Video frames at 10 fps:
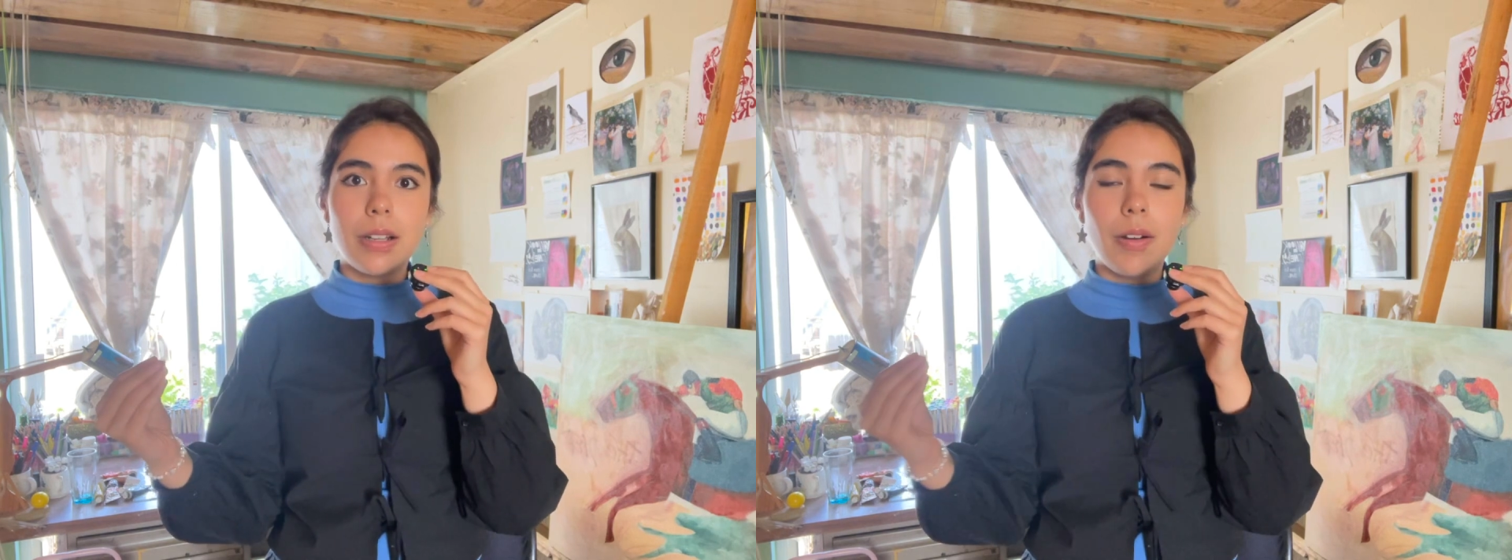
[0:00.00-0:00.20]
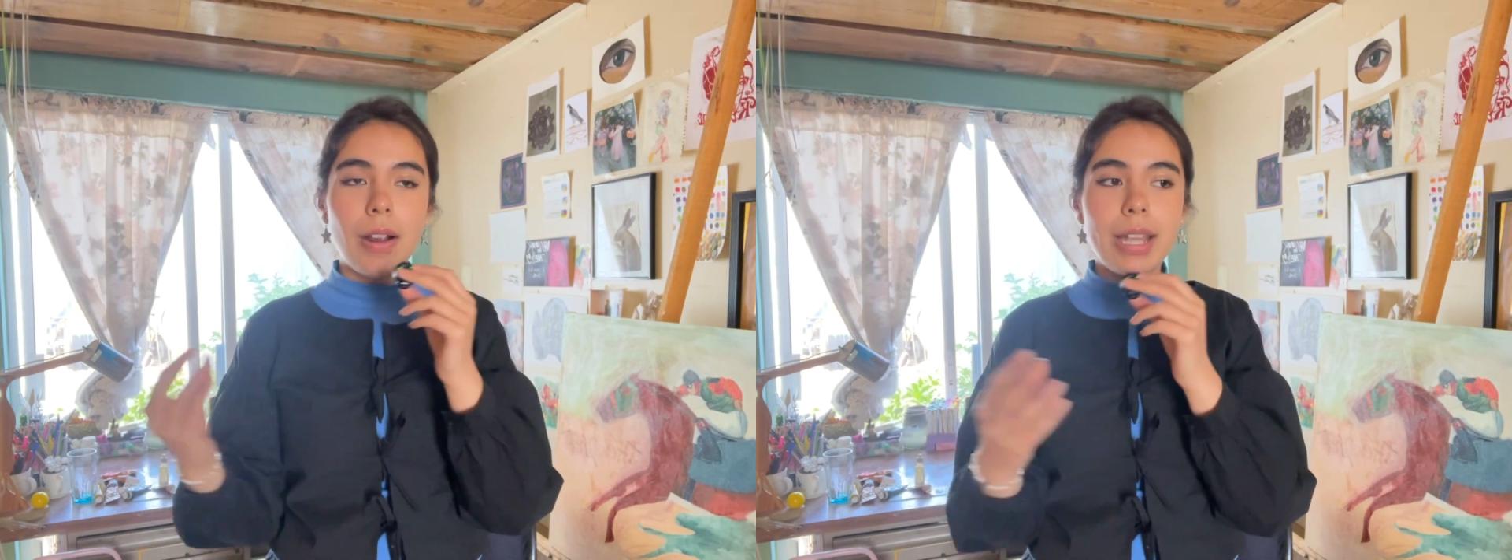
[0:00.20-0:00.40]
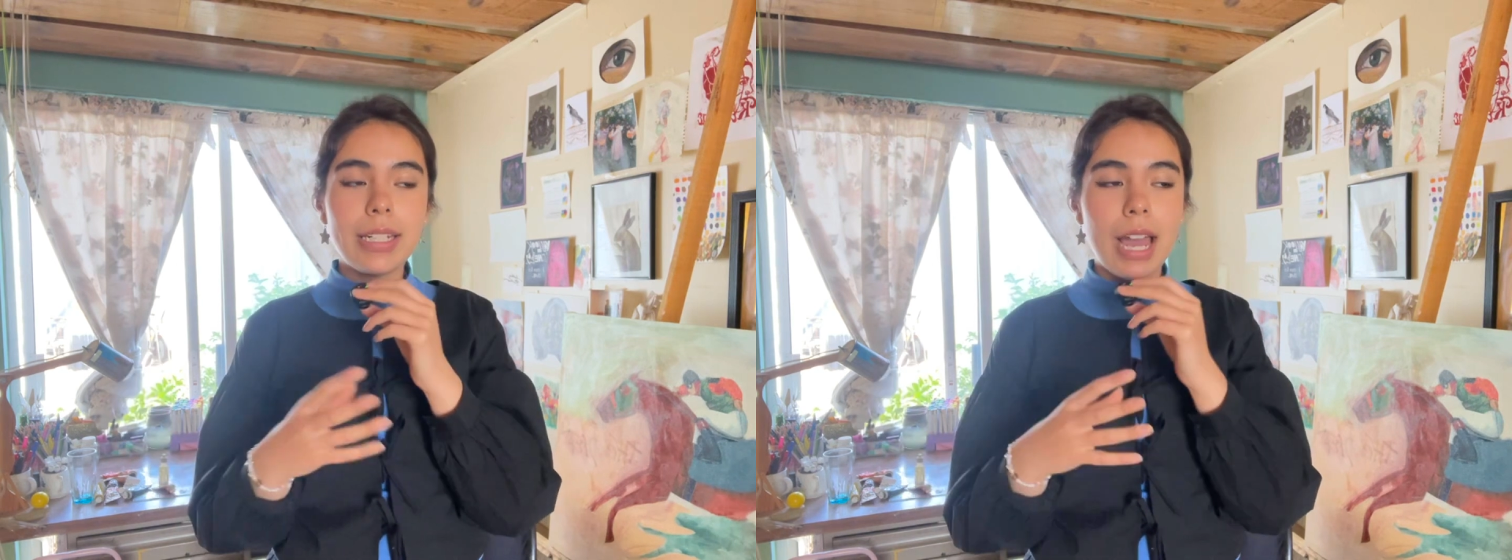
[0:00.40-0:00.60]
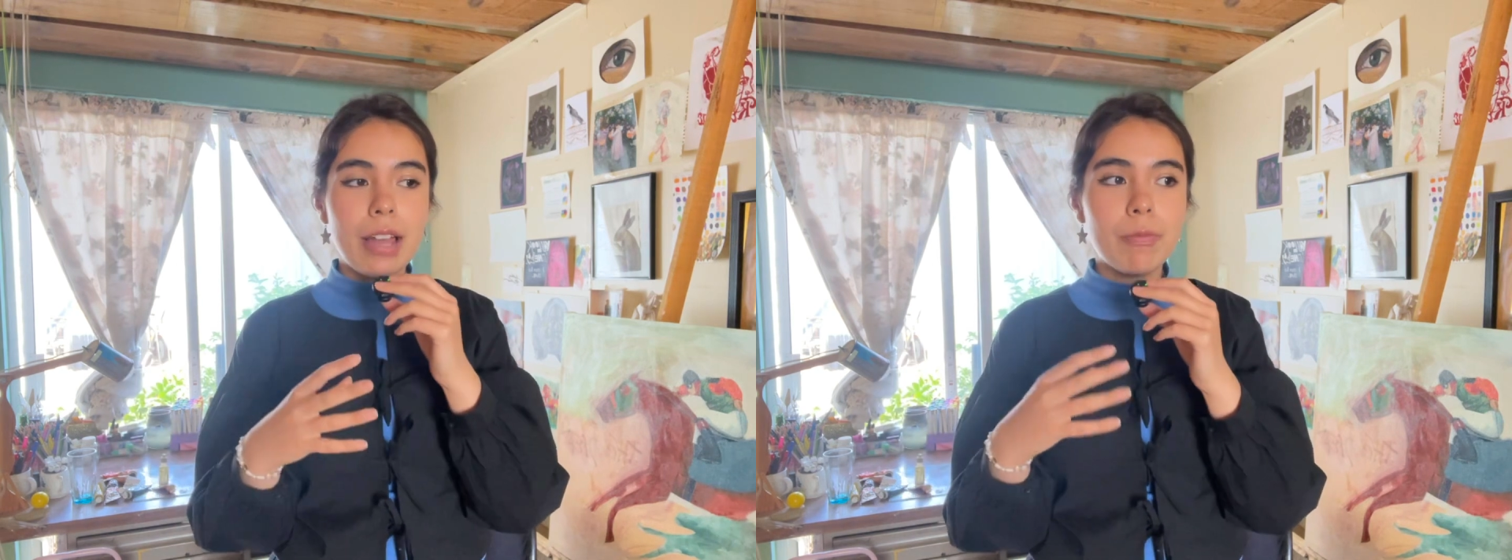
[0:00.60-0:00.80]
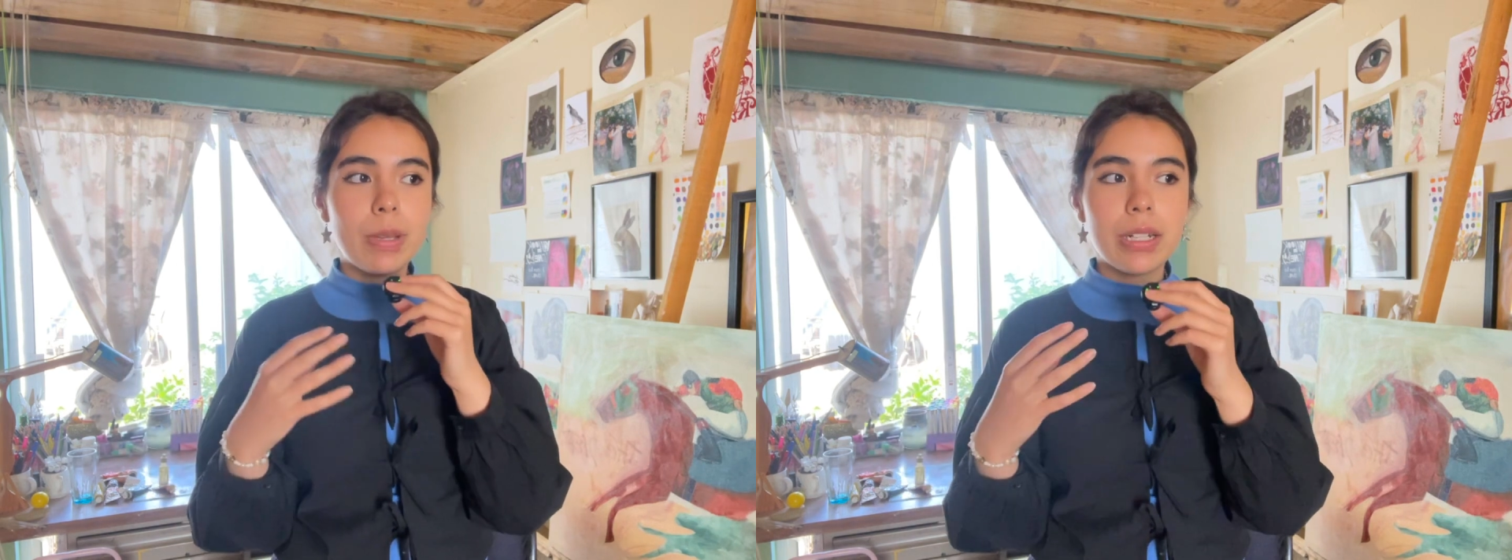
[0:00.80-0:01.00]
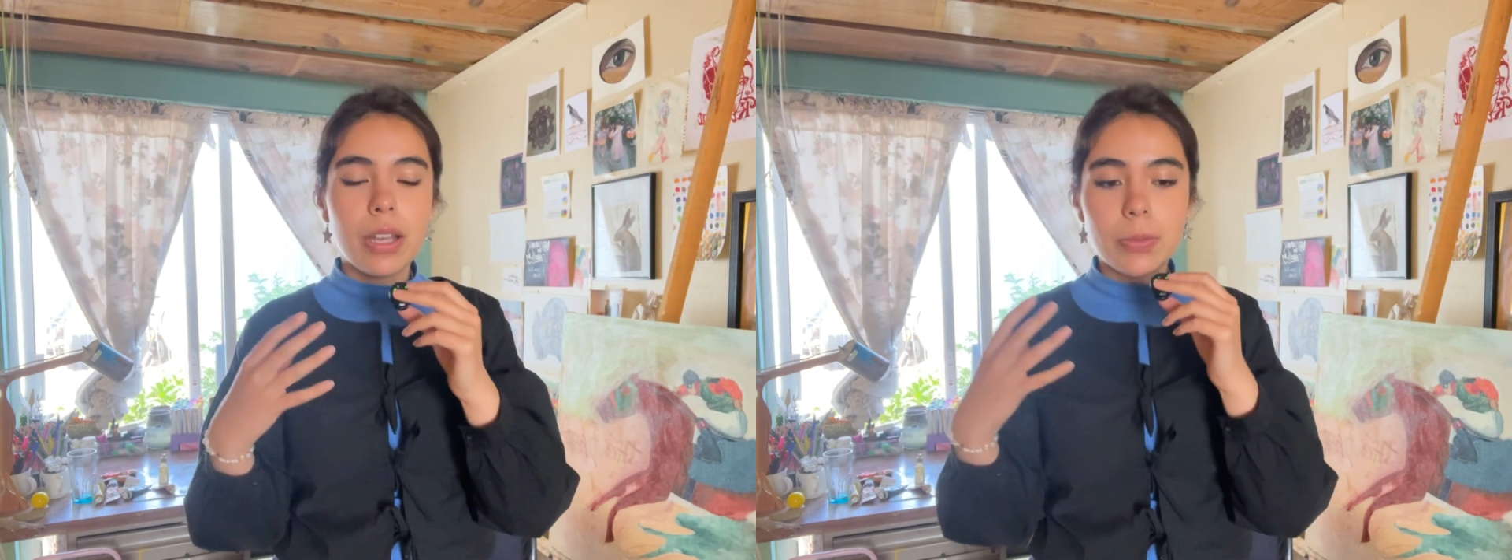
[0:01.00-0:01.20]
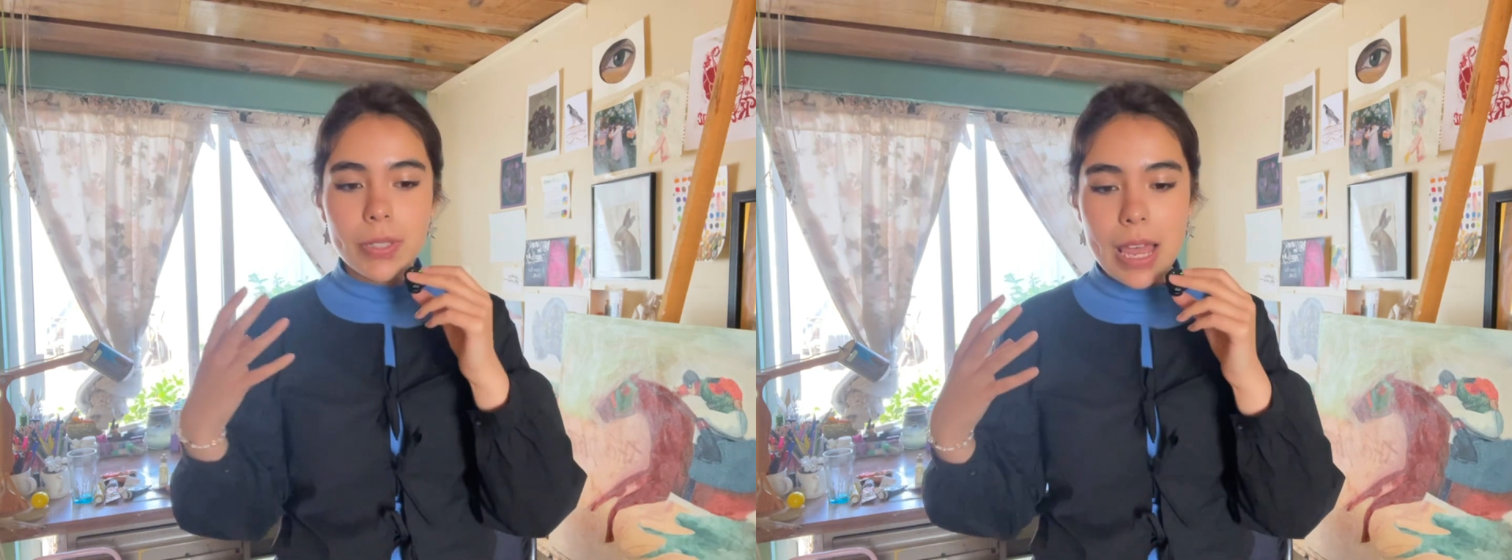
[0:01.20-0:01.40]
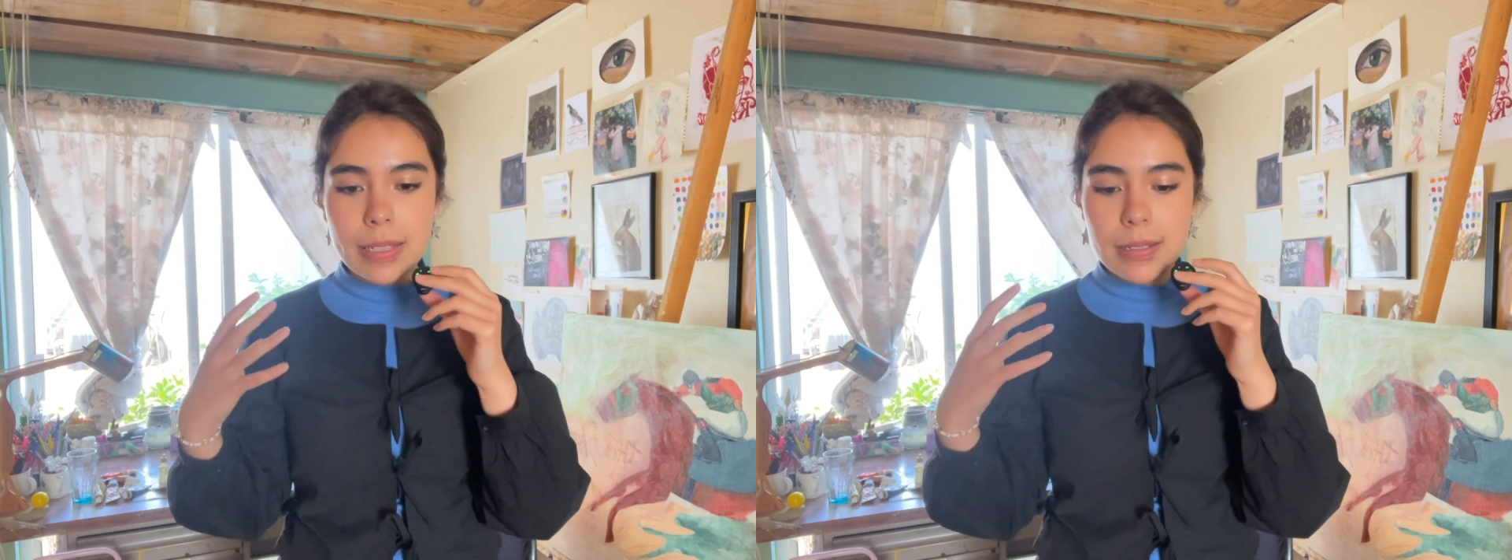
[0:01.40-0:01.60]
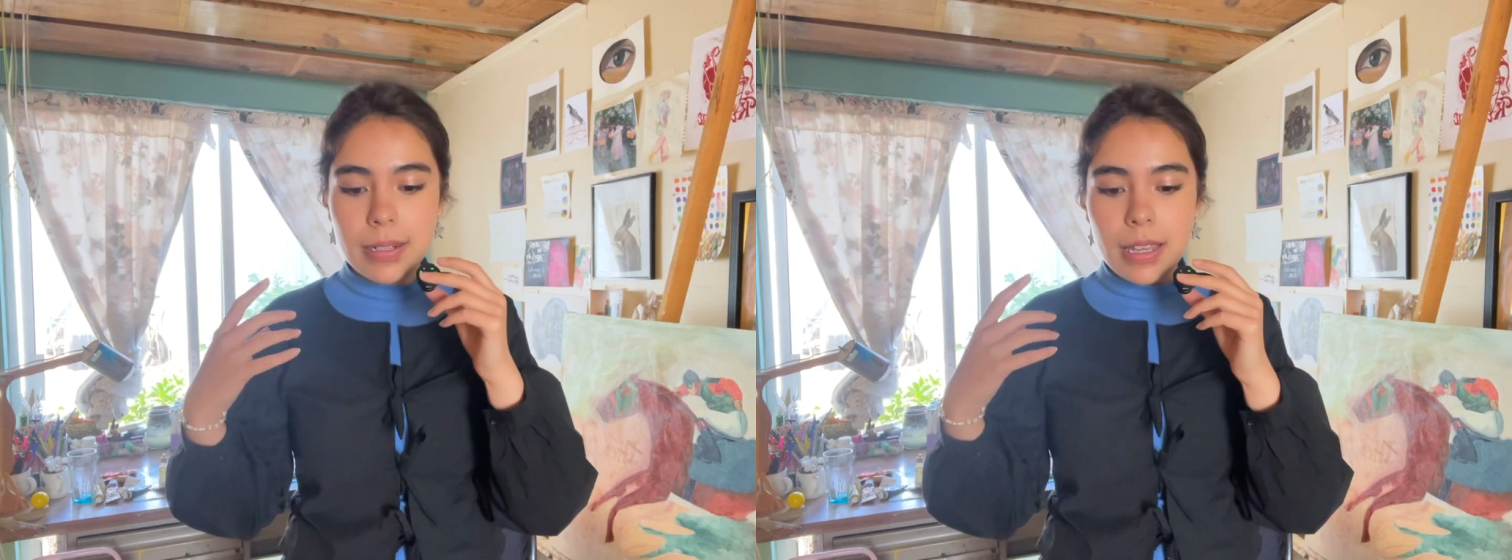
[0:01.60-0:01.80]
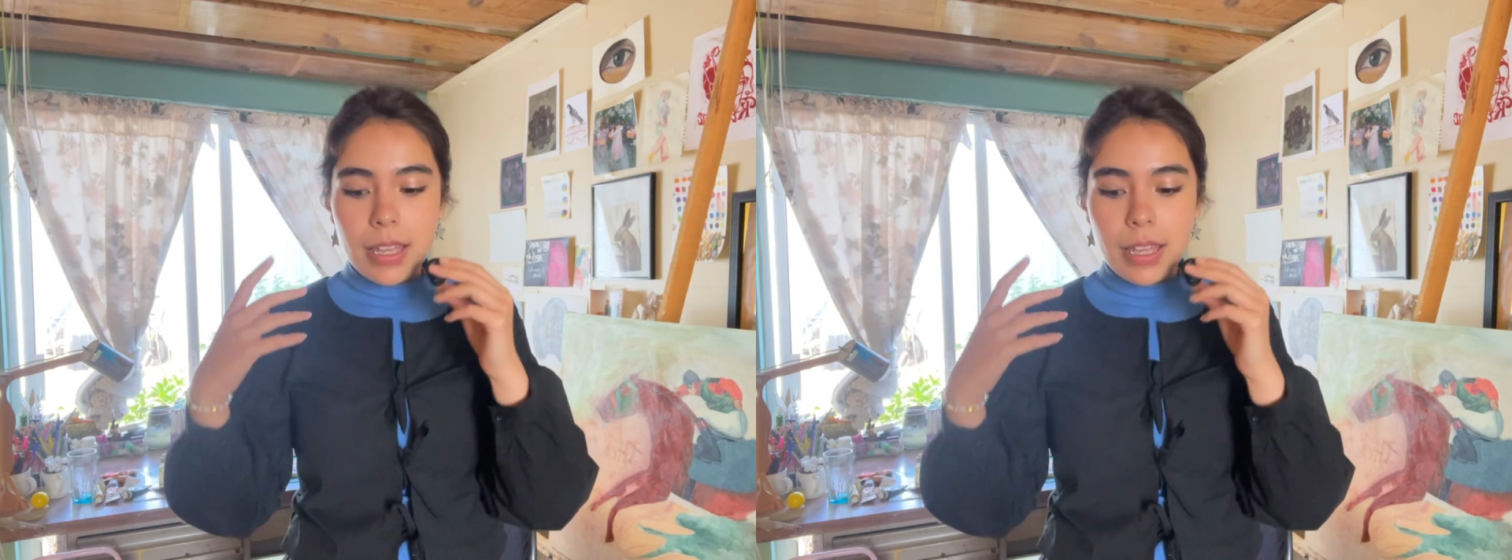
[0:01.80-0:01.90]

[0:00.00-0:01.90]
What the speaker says: All right, I've been obsessed.